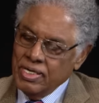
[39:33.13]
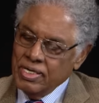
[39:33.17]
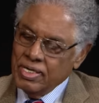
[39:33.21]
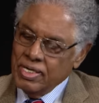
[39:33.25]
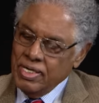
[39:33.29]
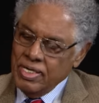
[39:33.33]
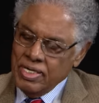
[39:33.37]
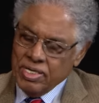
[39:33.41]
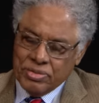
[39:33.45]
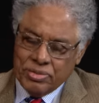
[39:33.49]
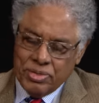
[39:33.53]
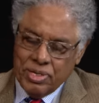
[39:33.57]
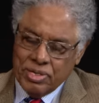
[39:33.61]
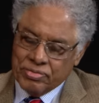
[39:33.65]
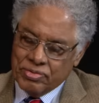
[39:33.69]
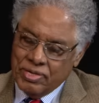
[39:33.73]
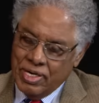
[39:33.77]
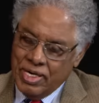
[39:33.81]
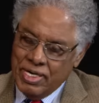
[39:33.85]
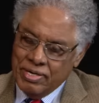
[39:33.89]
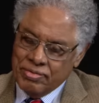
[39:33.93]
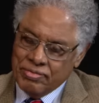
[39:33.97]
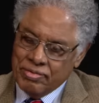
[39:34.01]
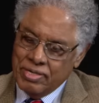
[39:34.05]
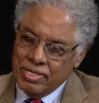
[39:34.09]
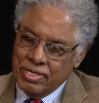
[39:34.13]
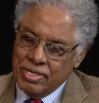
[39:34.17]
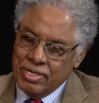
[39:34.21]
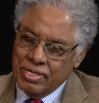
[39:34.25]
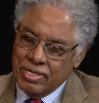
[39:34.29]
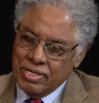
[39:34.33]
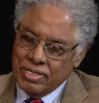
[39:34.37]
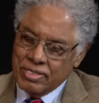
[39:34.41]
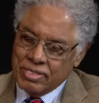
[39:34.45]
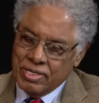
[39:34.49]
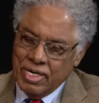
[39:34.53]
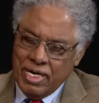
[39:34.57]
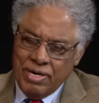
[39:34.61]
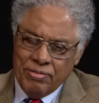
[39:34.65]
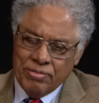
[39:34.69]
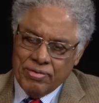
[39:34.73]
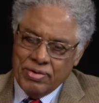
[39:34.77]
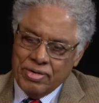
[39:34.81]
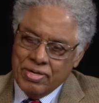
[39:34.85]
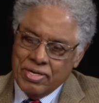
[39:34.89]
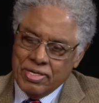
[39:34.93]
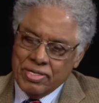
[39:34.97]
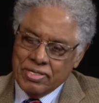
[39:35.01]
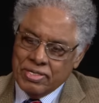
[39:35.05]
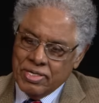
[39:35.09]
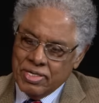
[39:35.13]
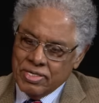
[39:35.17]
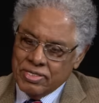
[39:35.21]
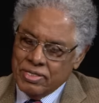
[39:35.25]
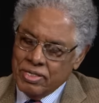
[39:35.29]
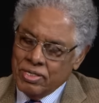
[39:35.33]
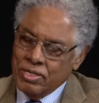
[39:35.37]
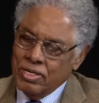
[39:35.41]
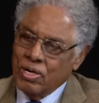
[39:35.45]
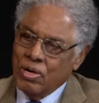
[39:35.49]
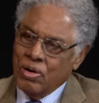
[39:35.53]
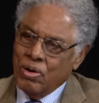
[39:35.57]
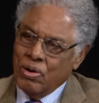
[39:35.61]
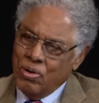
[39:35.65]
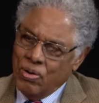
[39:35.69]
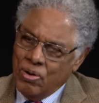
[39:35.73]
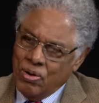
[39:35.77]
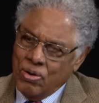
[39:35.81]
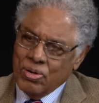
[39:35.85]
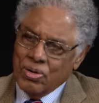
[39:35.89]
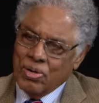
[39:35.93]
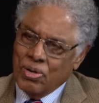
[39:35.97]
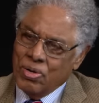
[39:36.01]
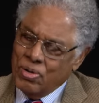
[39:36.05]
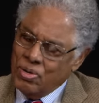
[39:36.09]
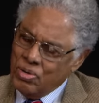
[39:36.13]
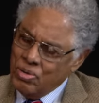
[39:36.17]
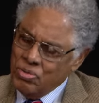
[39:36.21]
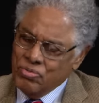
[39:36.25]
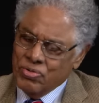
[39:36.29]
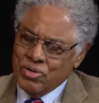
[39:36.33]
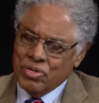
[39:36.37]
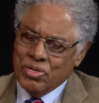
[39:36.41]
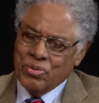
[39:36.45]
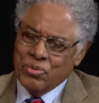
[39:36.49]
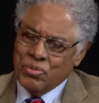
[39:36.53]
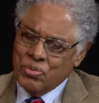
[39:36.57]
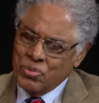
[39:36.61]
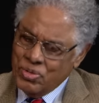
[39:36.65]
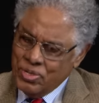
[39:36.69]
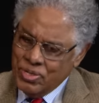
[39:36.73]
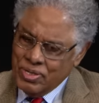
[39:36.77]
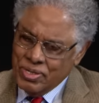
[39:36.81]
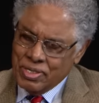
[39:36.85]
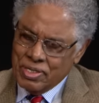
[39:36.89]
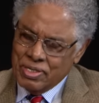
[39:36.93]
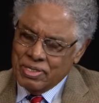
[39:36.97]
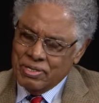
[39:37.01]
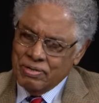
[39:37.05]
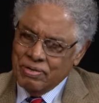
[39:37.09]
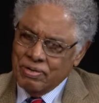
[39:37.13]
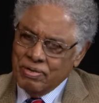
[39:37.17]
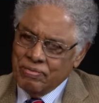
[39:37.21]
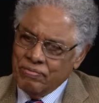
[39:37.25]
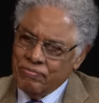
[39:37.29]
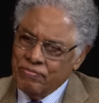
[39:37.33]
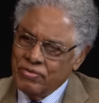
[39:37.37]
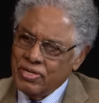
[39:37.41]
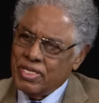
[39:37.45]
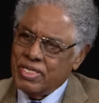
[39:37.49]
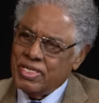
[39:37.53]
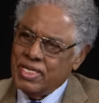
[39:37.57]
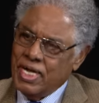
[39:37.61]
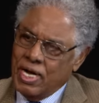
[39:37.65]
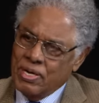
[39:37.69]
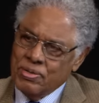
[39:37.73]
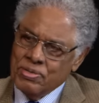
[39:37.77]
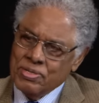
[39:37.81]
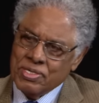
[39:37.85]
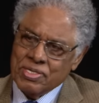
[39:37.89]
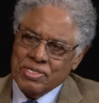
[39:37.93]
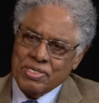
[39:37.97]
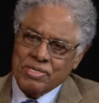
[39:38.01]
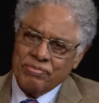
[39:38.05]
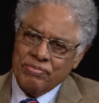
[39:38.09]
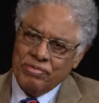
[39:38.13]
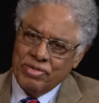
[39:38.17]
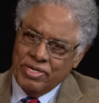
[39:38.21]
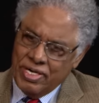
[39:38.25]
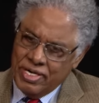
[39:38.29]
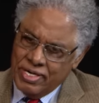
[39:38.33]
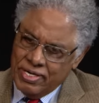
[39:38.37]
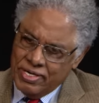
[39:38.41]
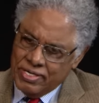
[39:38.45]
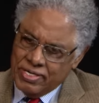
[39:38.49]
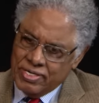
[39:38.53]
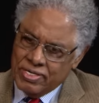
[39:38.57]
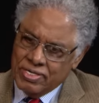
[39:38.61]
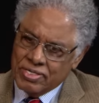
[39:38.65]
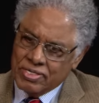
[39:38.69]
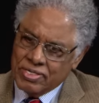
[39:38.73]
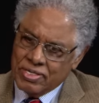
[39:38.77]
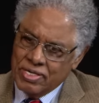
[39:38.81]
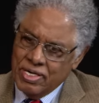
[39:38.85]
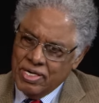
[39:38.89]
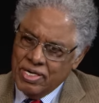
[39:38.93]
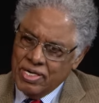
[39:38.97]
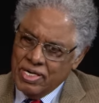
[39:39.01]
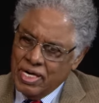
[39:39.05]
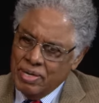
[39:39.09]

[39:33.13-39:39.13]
The history of slavery, slavery existed all over the world for thousands of years